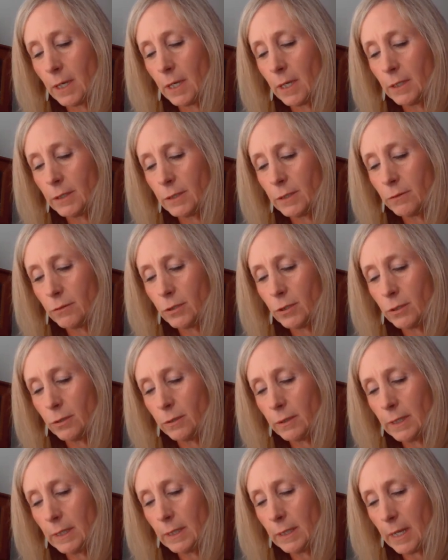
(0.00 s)
So
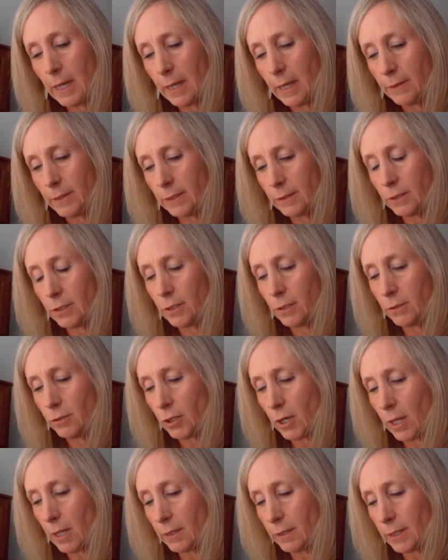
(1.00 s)
Julian had this
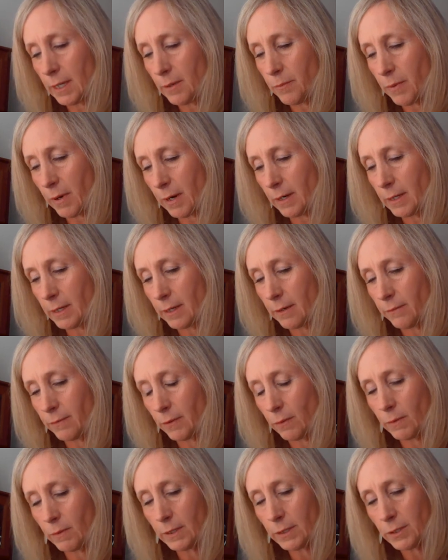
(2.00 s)
huge holiday party
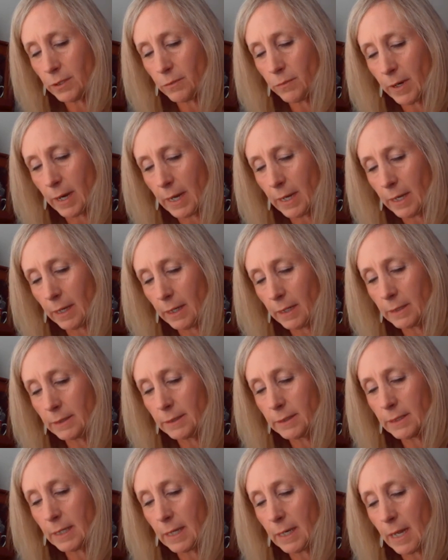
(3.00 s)
over winter break,
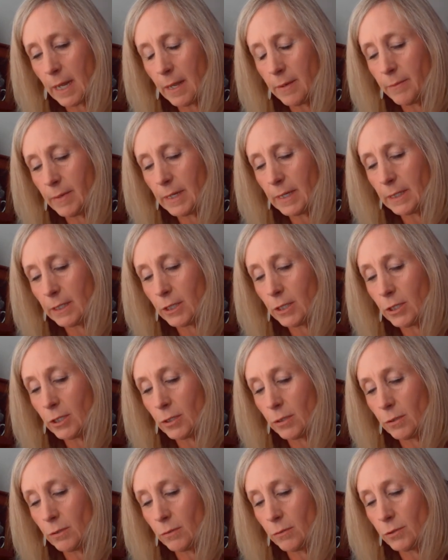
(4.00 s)
and said, I mean
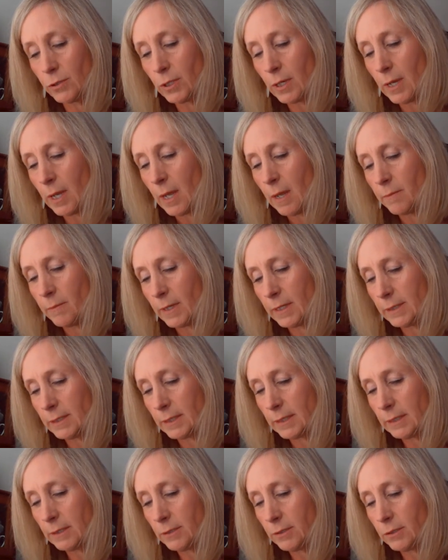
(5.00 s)
huge. My
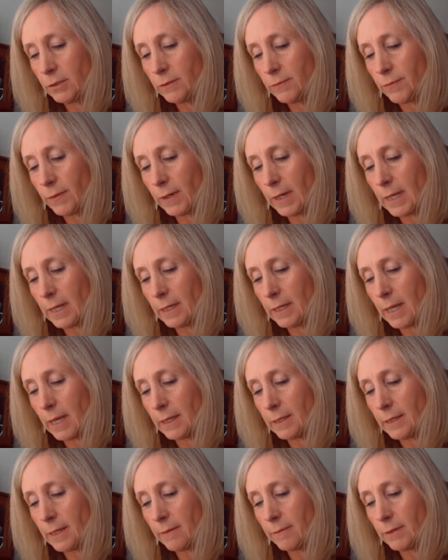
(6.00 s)
sister's friend
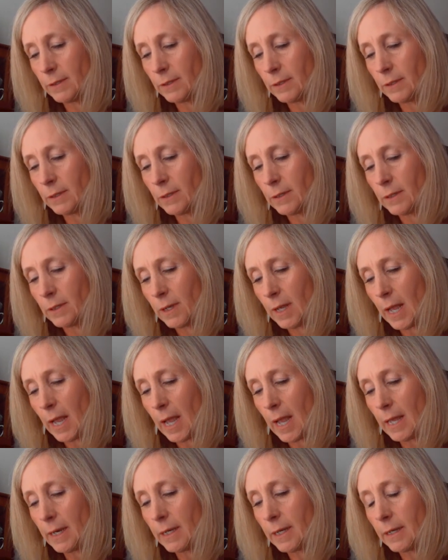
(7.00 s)
had never
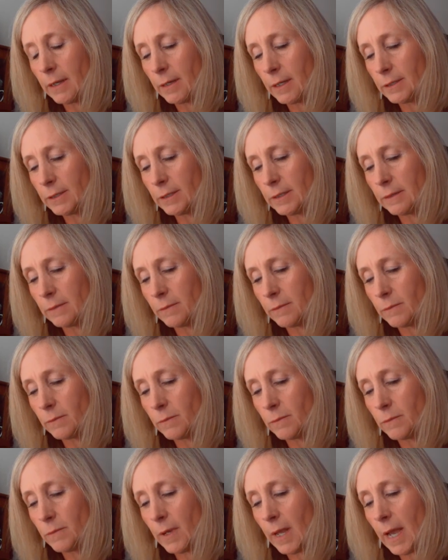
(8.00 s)
had
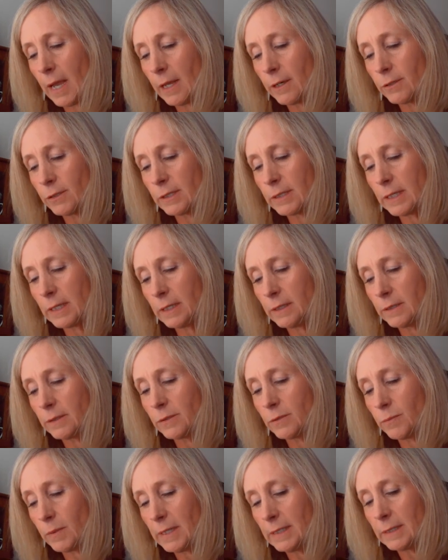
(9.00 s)
her
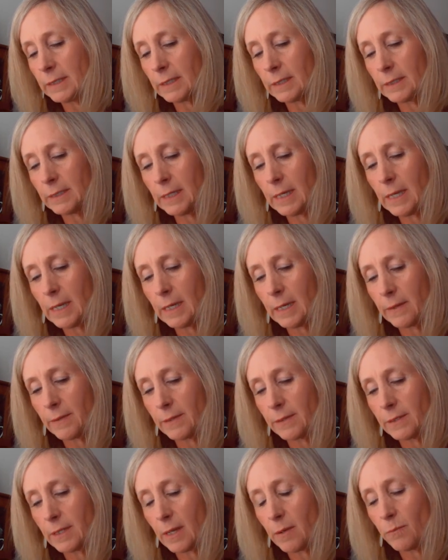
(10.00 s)
Sweet 16 at
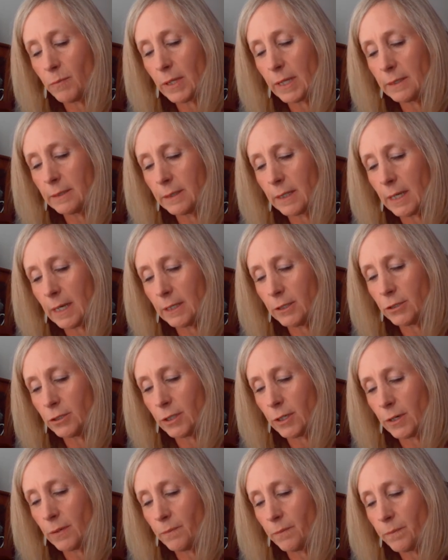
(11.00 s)
the same place last
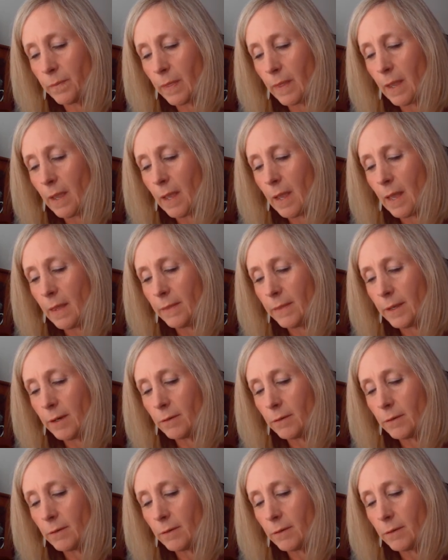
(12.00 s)
year. There